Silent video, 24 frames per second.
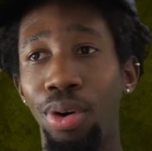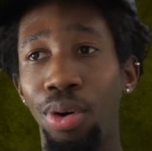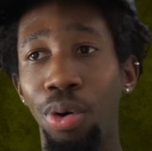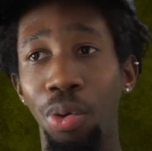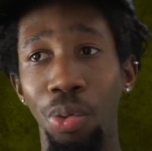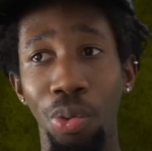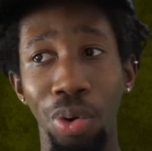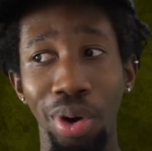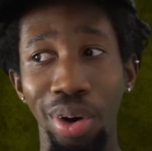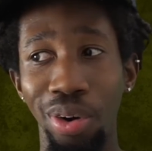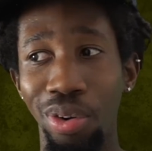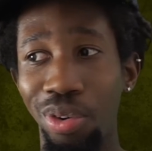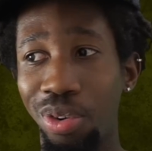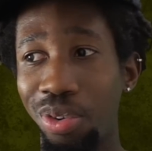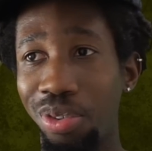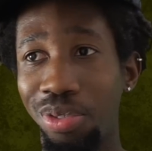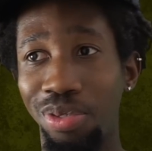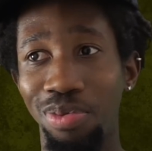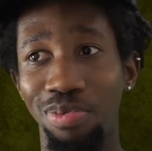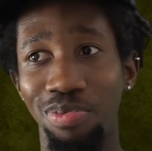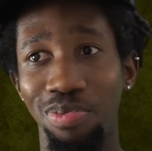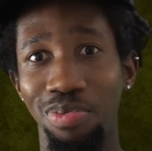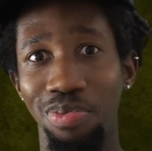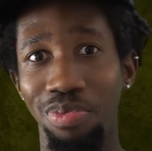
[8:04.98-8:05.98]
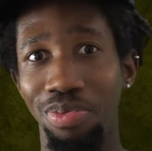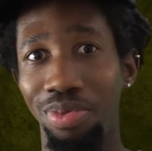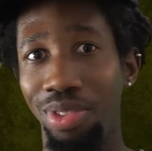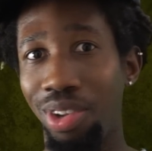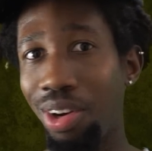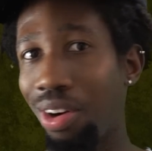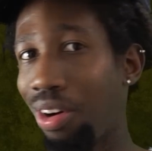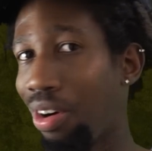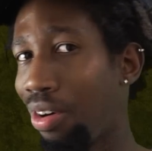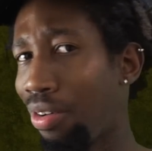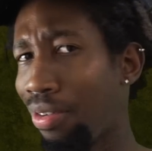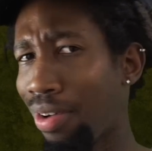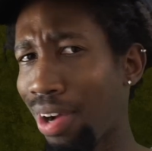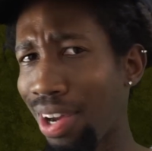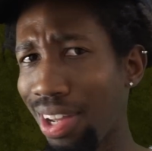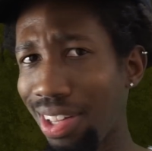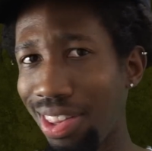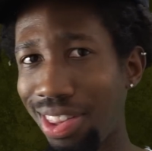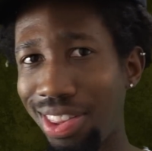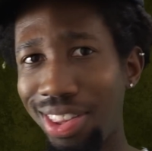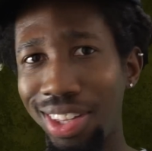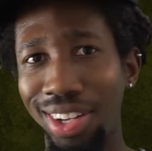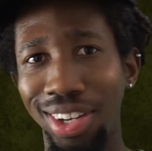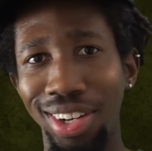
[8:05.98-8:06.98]
know. Well, all
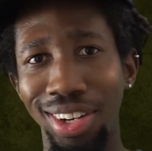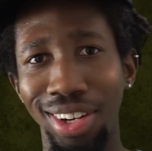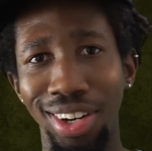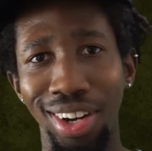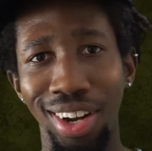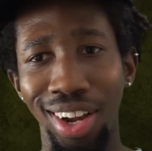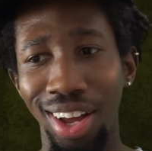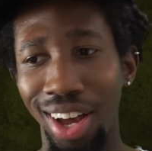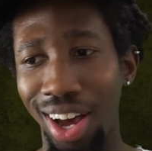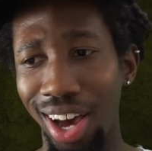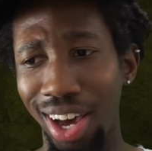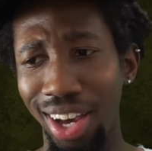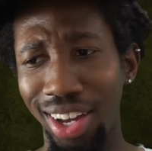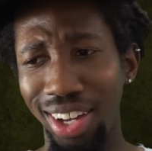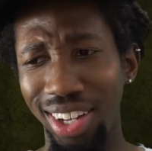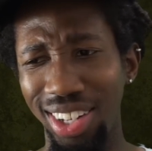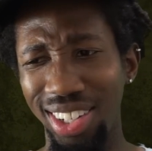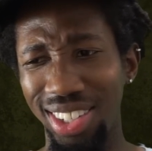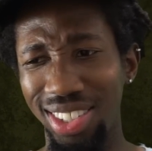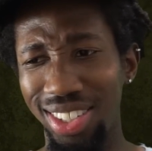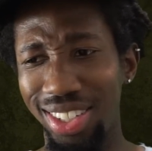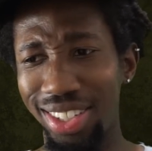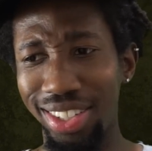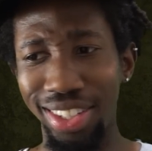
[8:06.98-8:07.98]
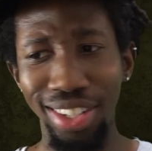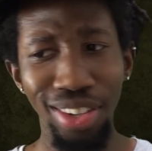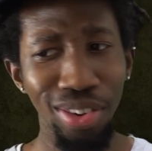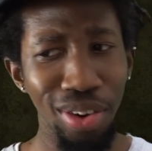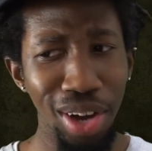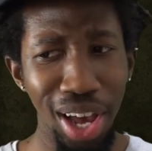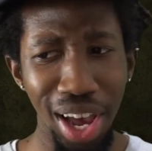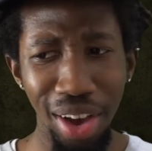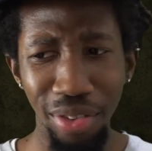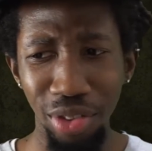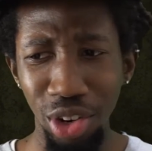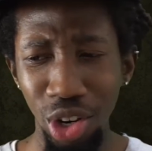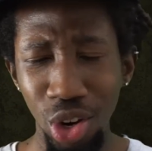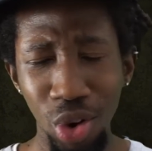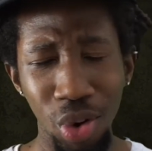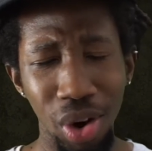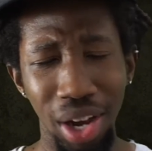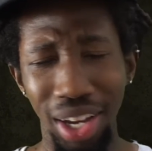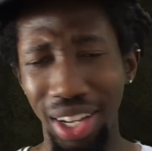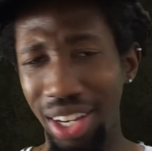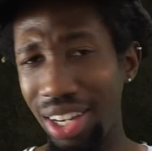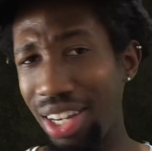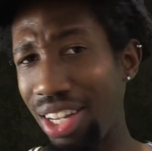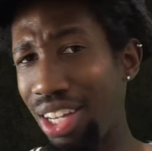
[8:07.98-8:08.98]
right then. I still have
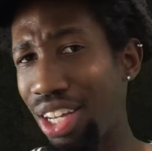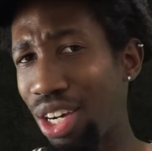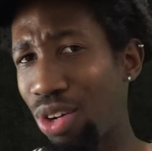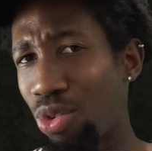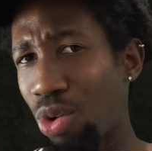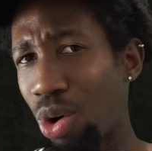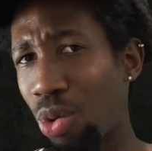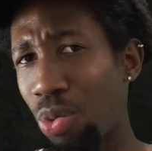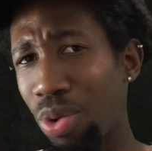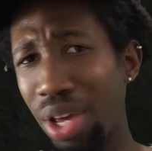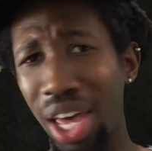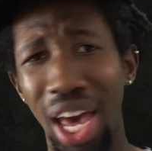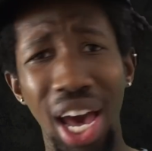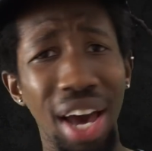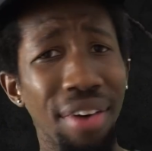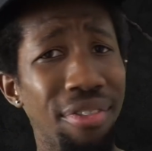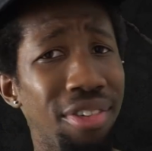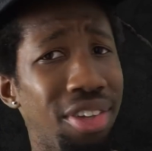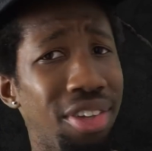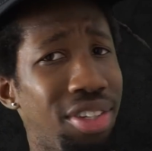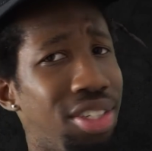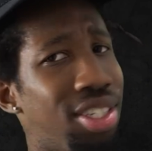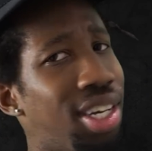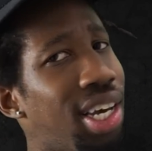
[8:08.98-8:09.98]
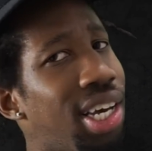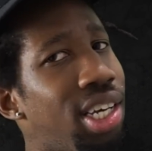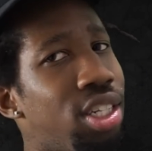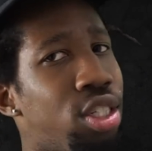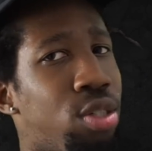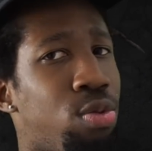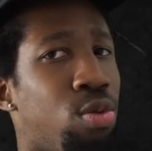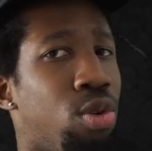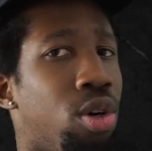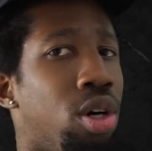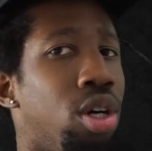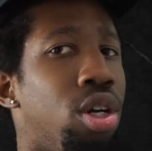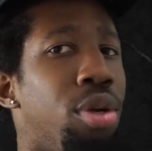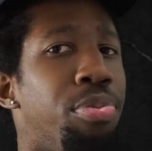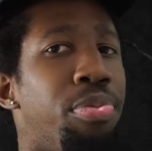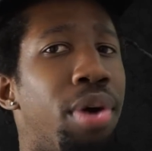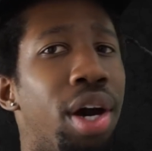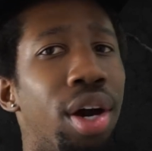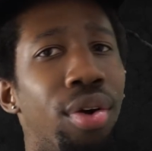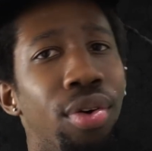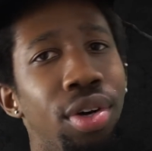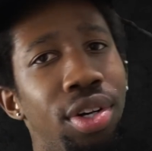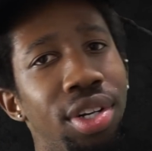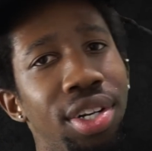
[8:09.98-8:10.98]
no idea why we haven't changed more
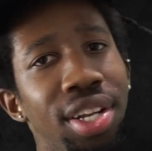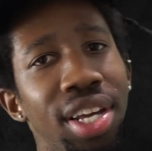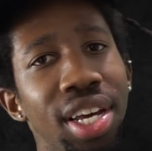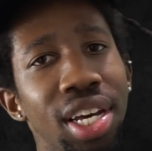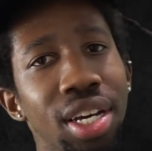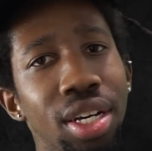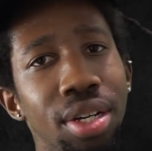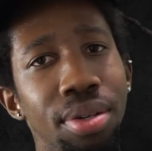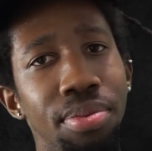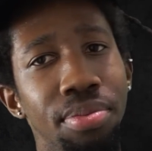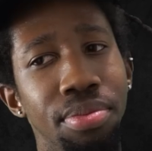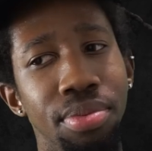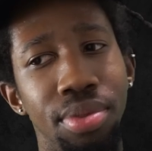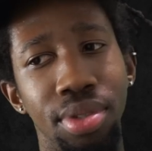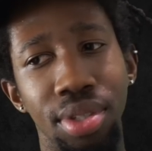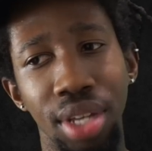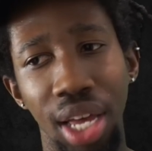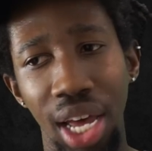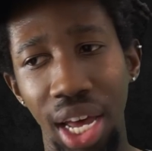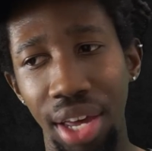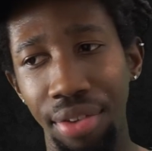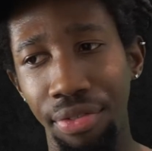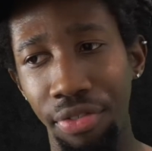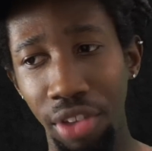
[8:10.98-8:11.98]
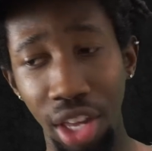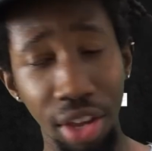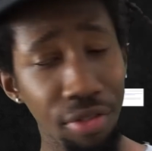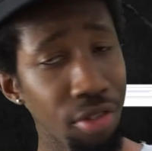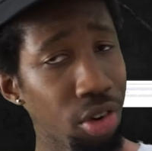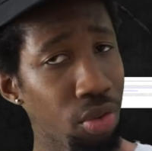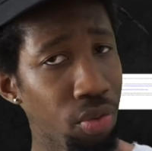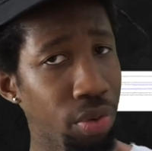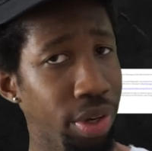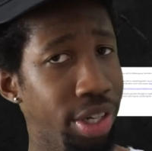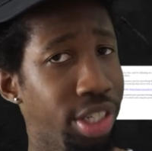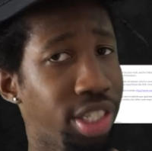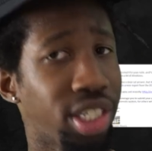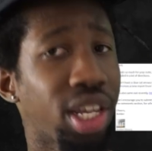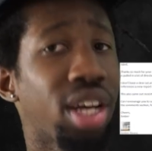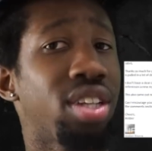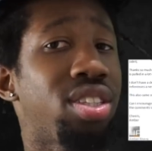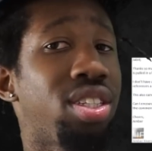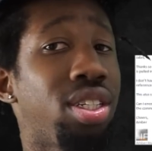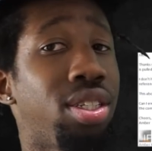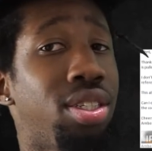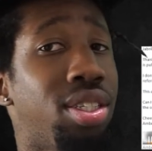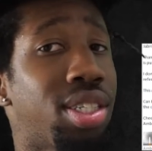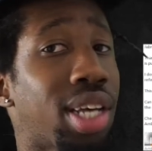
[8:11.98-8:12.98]
unpowered dams. I've even reached
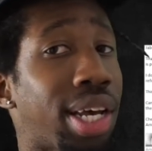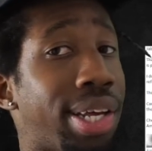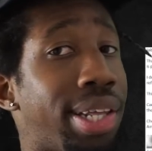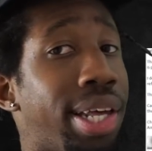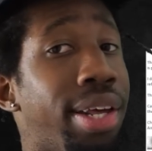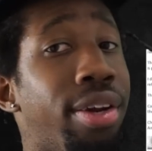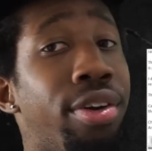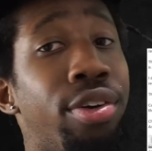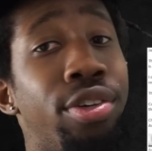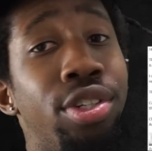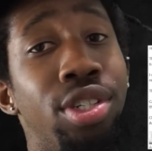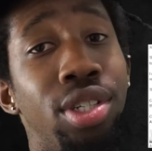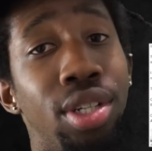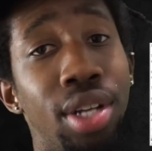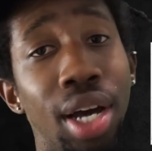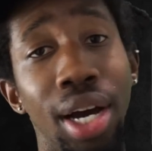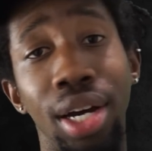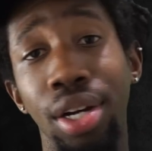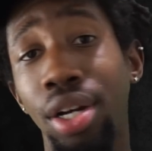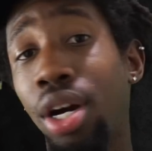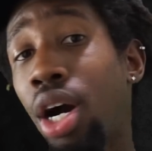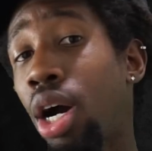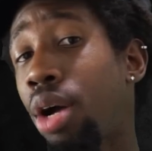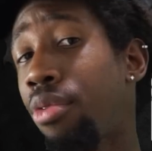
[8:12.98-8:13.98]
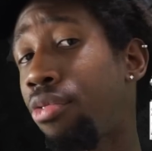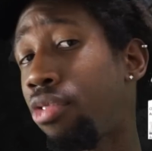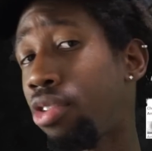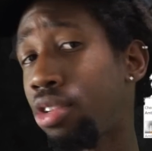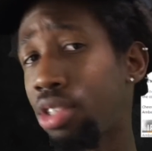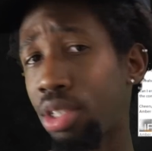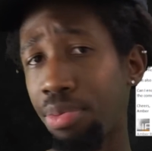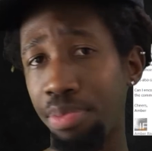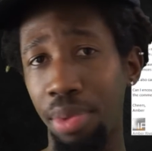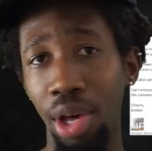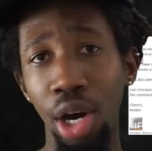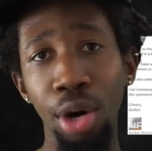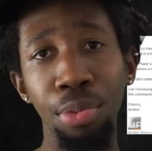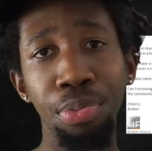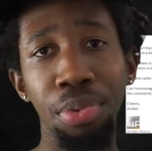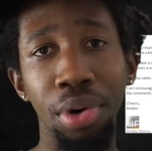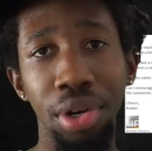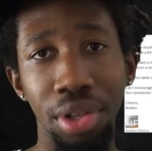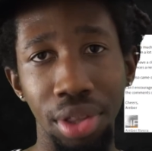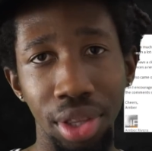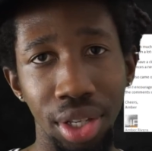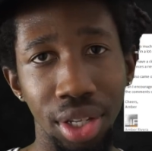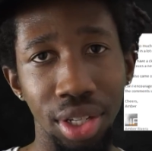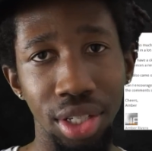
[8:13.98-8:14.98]
out to Inside Energy dot com for some help
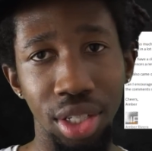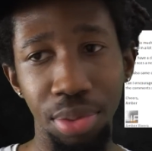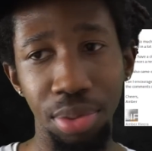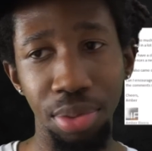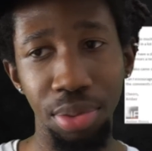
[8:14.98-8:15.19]
on this,